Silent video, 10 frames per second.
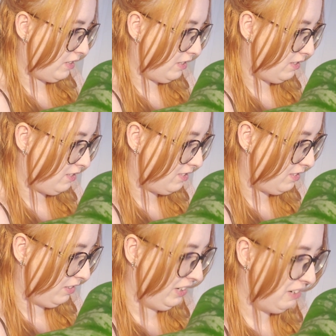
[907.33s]

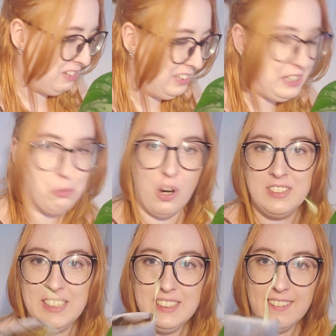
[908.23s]
is really
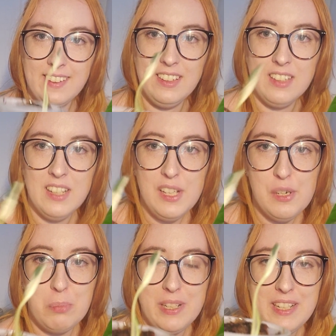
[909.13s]
wonky looking,
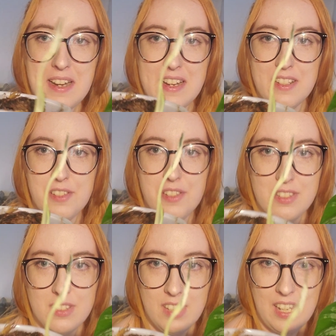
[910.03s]
but it
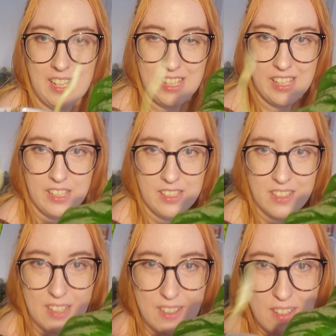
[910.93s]
is a
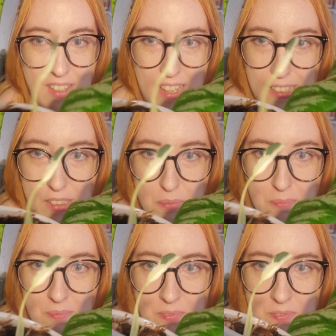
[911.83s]

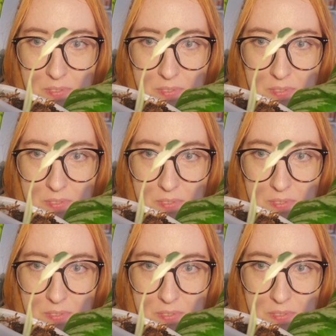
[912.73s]
Epipremnum